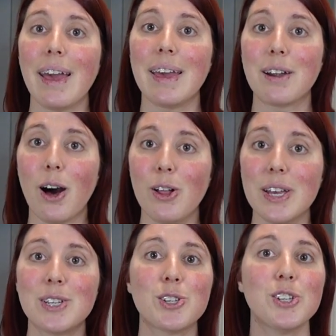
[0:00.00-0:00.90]
it all
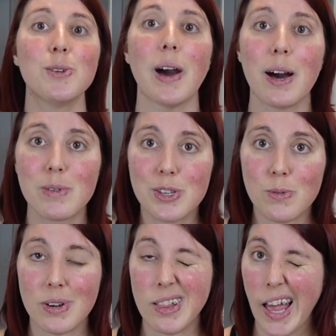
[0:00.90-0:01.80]
in 2 hours
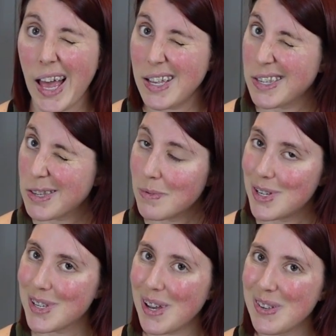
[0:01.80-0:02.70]
or less, which
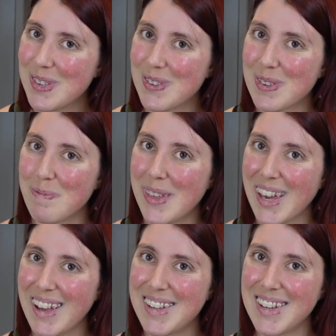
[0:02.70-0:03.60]
is also something
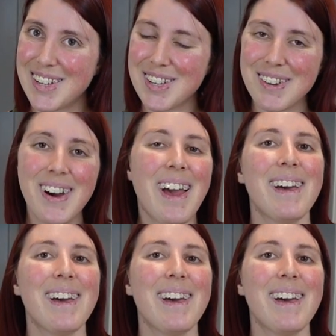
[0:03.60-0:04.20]
I teach you,